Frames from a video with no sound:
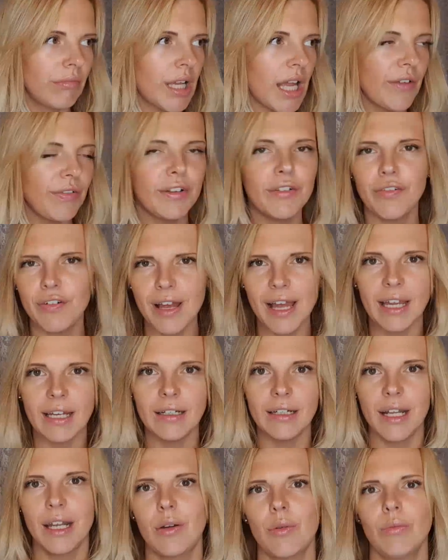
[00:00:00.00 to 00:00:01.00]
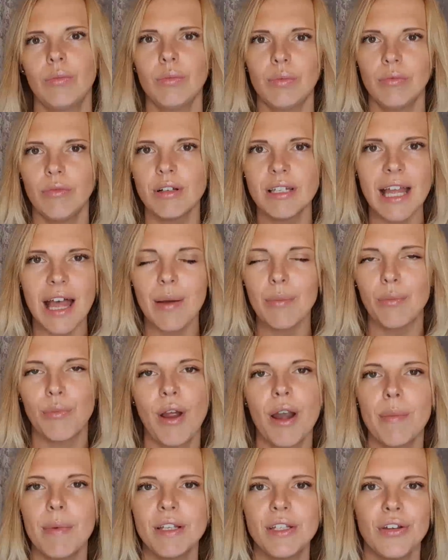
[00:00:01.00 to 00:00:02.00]
I feel fine. Like, what's happened?
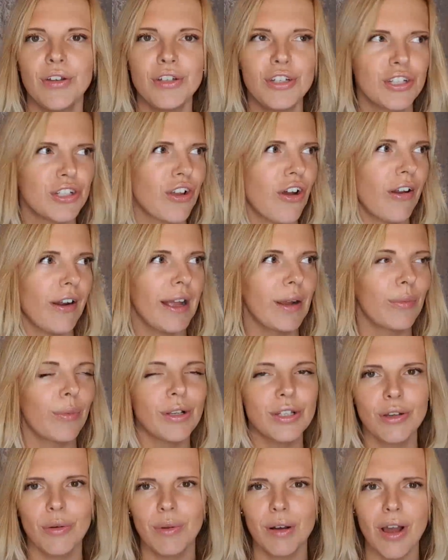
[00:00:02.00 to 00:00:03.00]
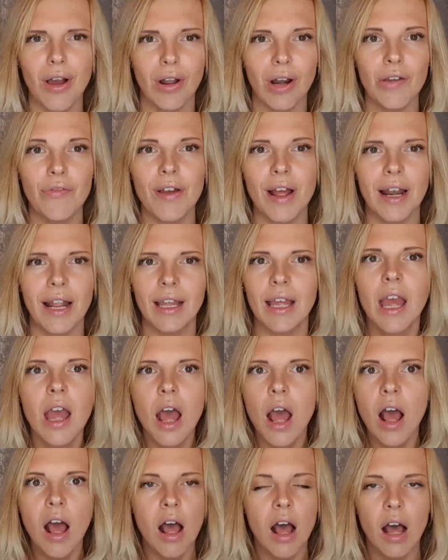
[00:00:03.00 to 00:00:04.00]
Where are my surges gone? Like, what's going on? I felt like,
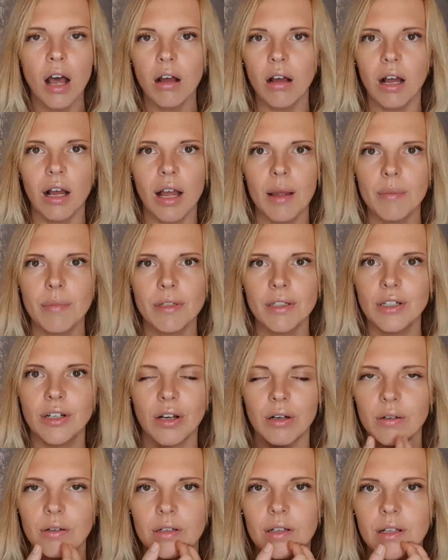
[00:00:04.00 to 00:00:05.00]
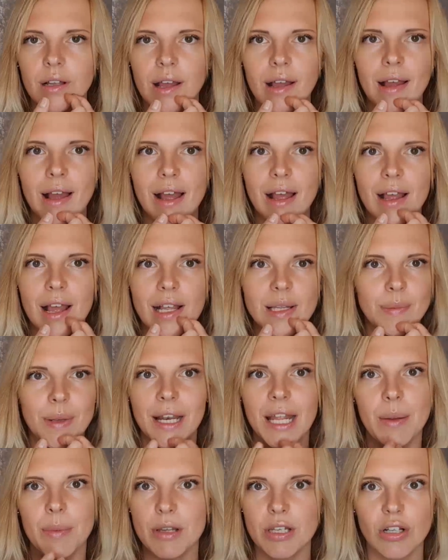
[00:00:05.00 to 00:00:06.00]
oh, has my
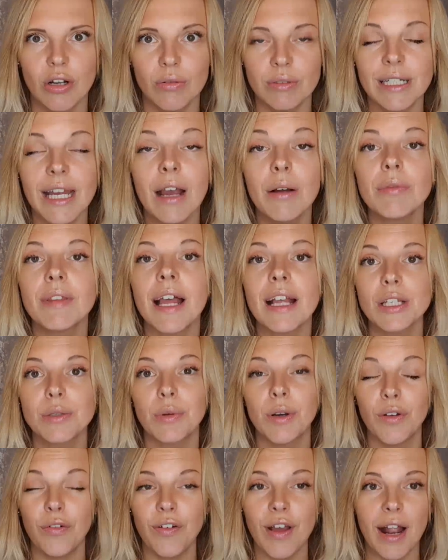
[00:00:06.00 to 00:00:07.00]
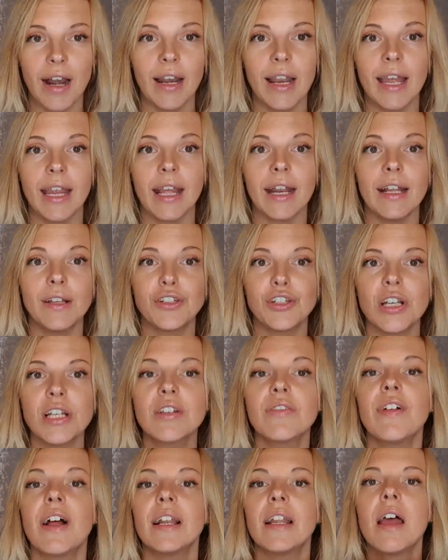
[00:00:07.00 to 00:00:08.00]
labour slowed down? That's what it felt like. And I
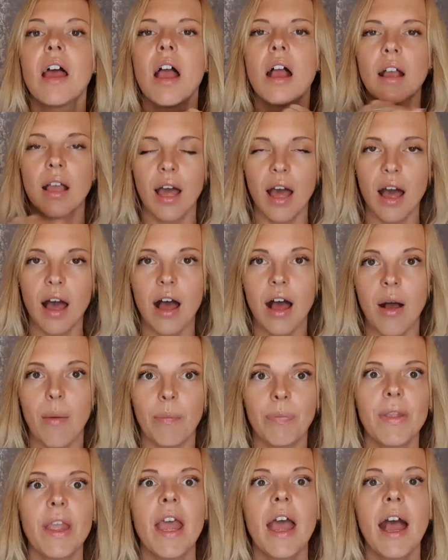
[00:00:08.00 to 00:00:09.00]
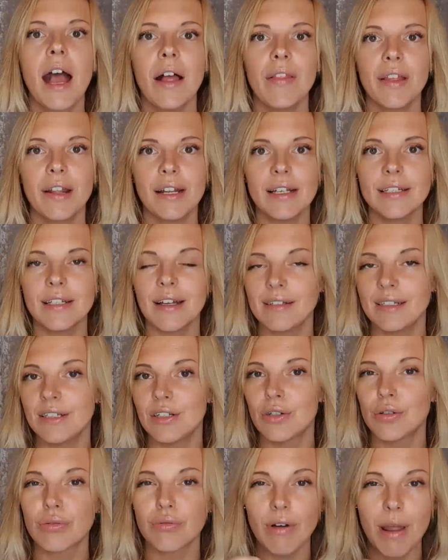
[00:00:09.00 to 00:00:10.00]
just felt calm. And then I started
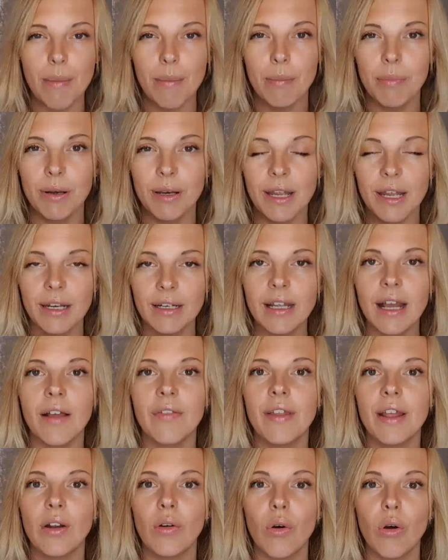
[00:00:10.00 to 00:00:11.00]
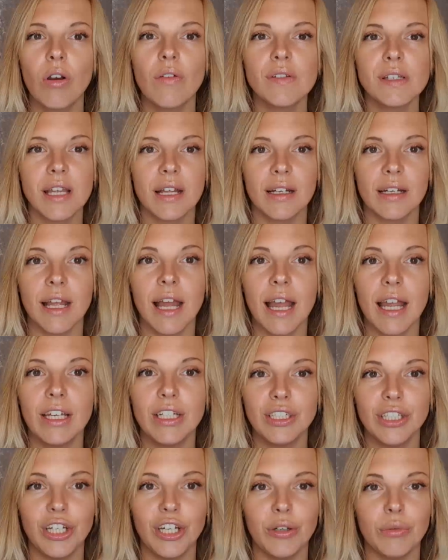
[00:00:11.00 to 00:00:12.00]
trembling. And then all of a sudden I
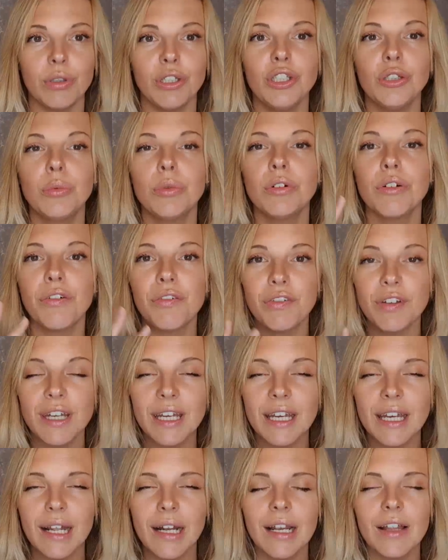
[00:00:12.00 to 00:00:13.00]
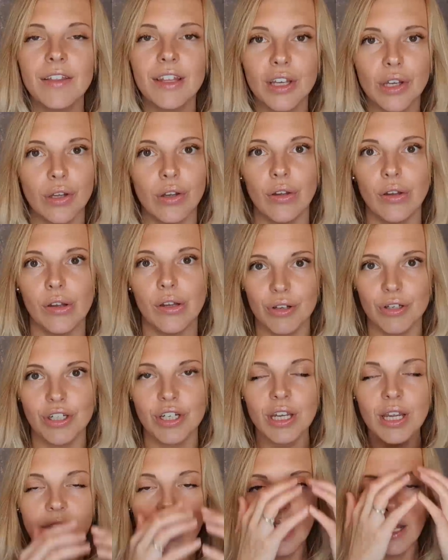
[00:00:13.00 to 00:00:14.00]
knew. You will feel the
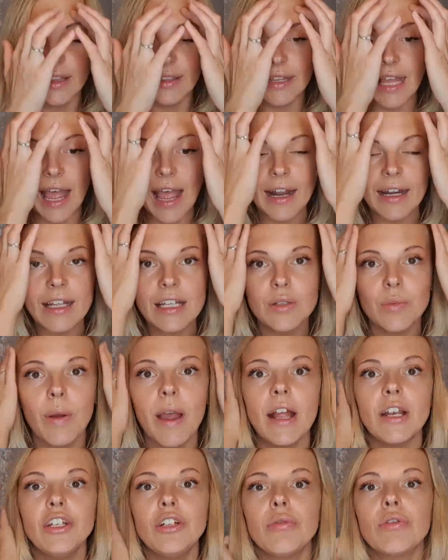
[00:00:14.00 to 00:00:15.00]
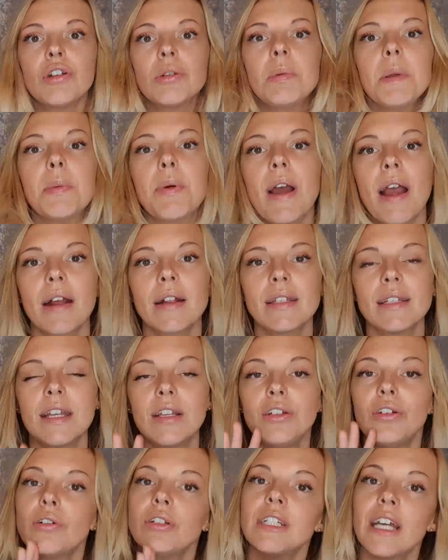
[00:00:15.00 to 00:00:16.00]
urge. That is when you should be
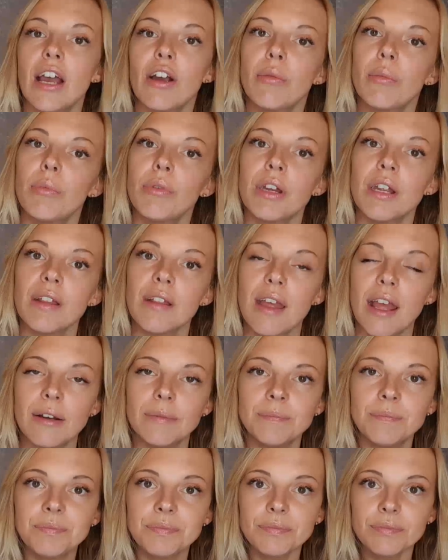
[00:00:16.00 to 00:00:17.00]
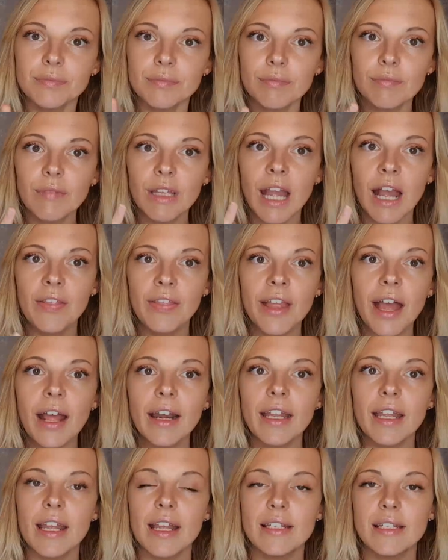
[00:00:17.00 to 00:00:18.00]
practicing your down breathing. And
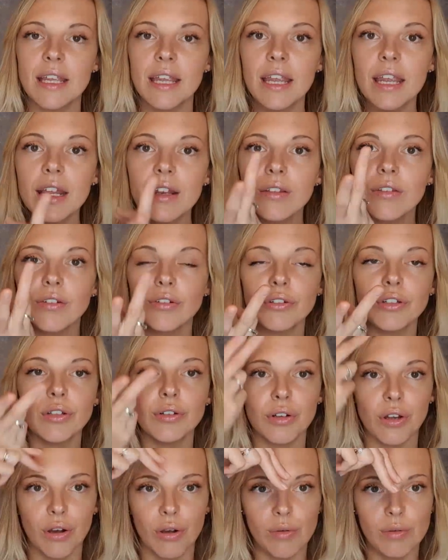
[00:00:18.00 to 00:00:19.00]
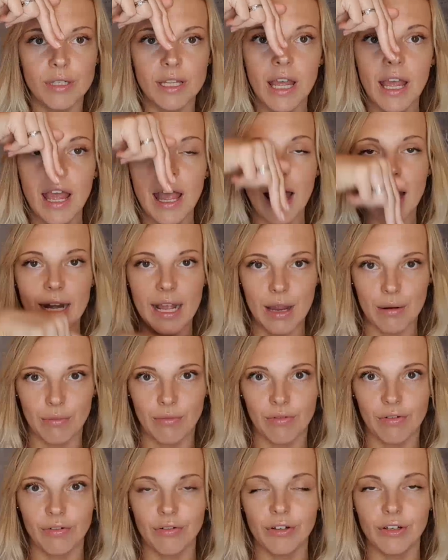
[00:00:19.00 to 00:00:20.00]
that is in through your nose and
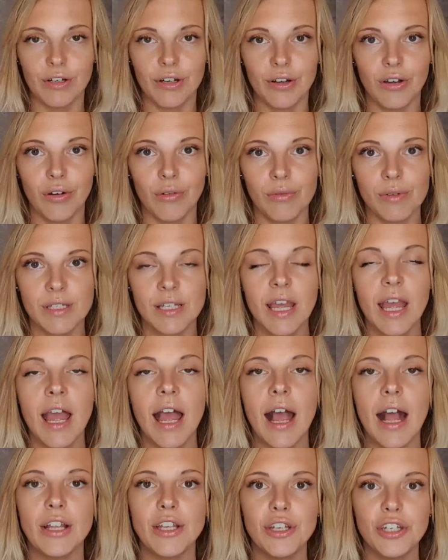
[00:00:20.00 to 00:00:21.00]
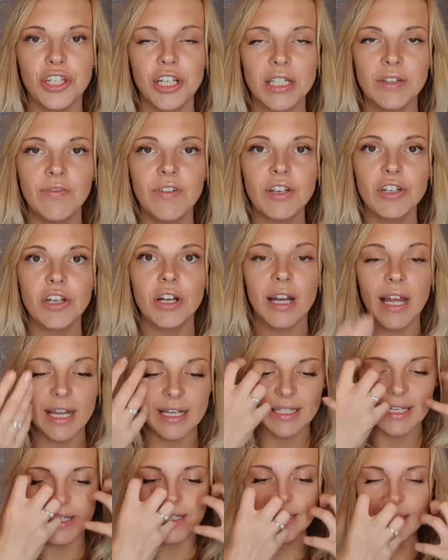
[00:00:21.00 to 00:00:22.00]
out through your nose. And you're just
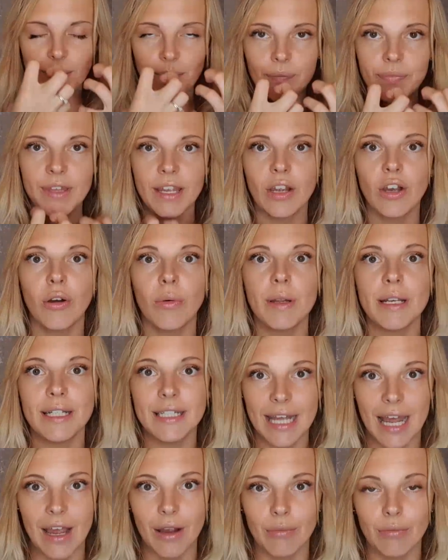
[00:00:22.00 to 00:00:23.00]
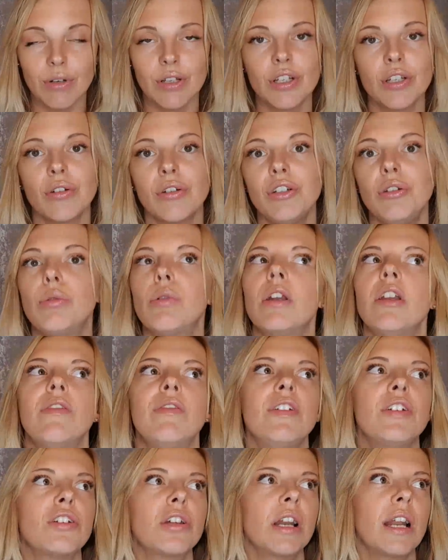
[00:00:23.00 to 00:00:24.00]
visualizing something going down. So you can
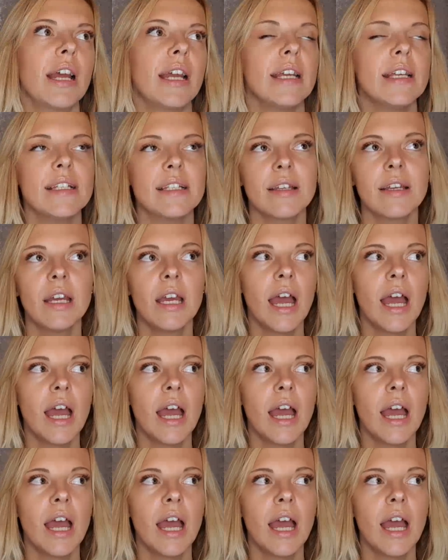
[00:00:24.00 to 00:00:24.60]
visualize,